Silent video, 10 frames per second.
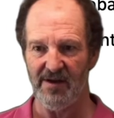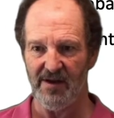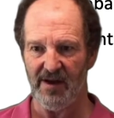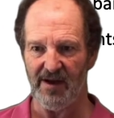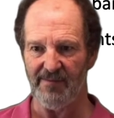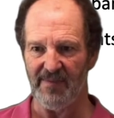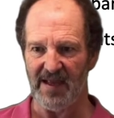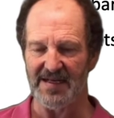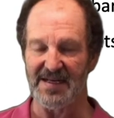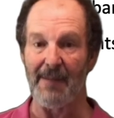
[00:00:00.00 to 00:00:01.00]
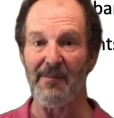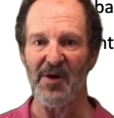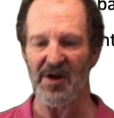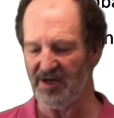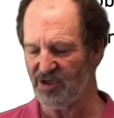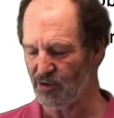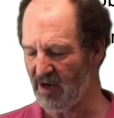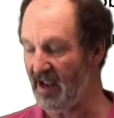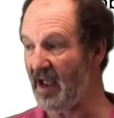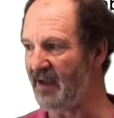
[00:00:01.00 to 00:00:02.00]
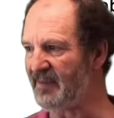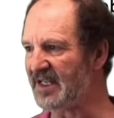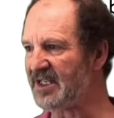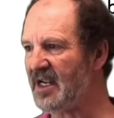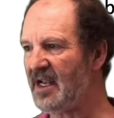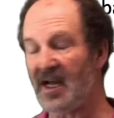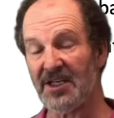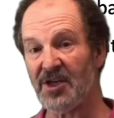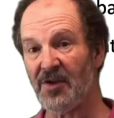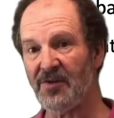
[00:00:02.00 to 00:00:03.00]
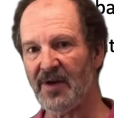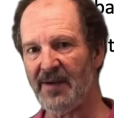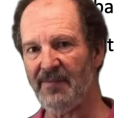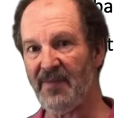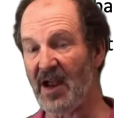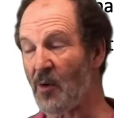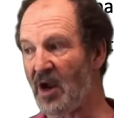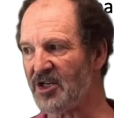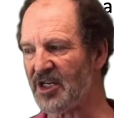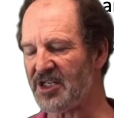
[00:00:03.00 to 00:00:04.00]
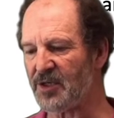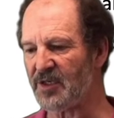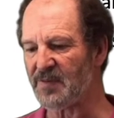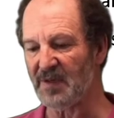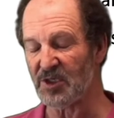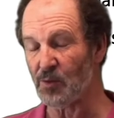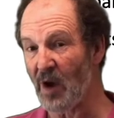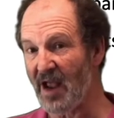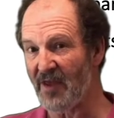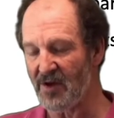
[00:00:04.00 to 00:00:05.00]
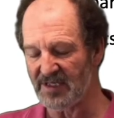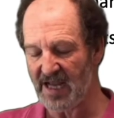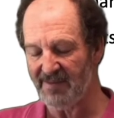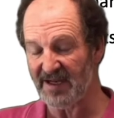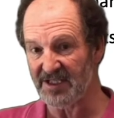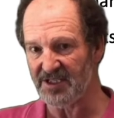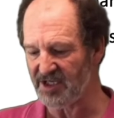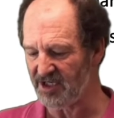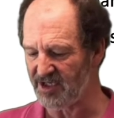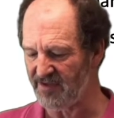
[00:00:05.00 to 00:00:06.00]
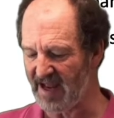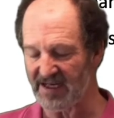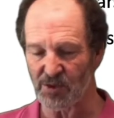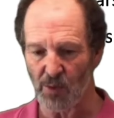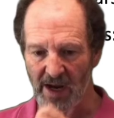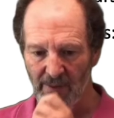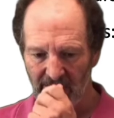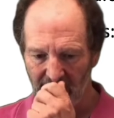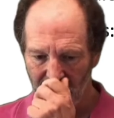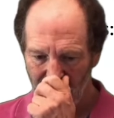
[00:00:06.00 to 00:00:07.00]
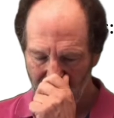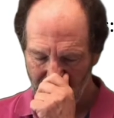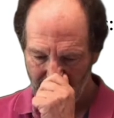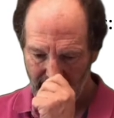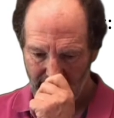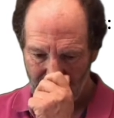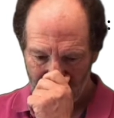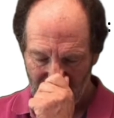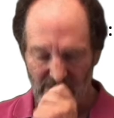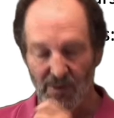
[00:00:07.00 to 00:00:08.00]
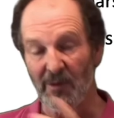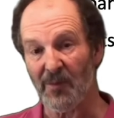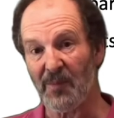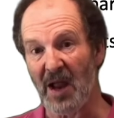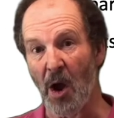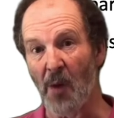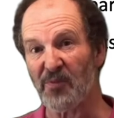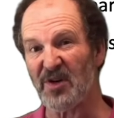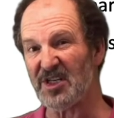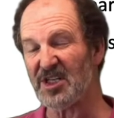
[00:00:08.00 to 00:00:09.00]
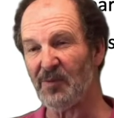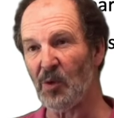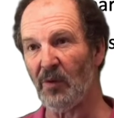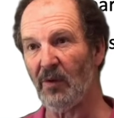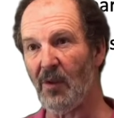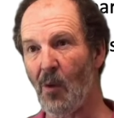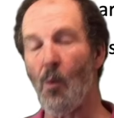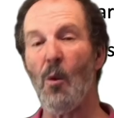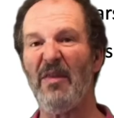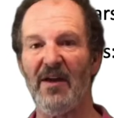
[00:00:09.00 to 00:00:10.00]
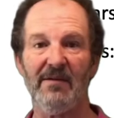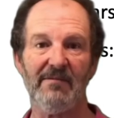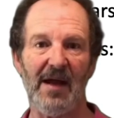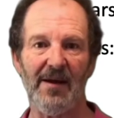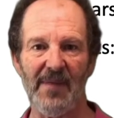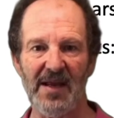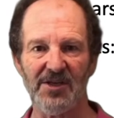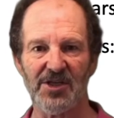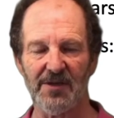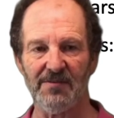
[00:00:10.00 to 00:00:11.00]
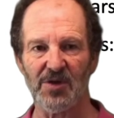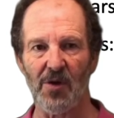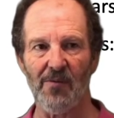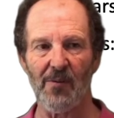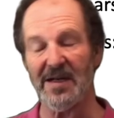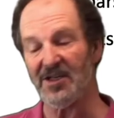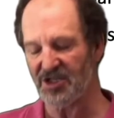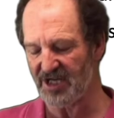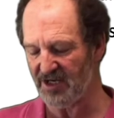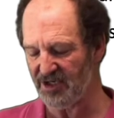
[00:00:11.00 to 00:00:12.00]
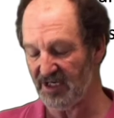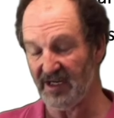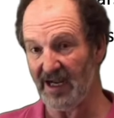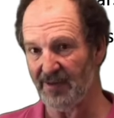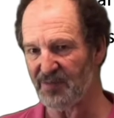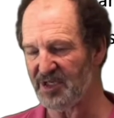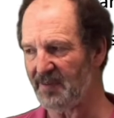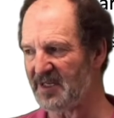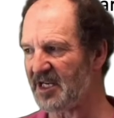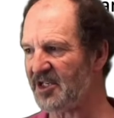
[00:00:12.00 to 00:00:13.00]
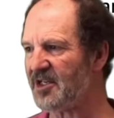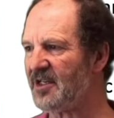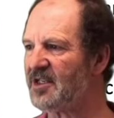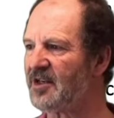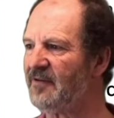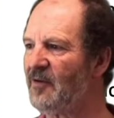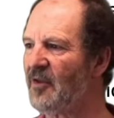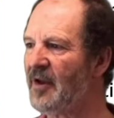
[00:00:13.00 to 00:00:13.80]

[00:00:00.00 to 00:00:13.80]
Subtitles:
a damper and a drier air mass. And so they're quite interesting to us, because where those air masses touch, that's where we get our principal weather in terms of winds changing and precipitation and so forth.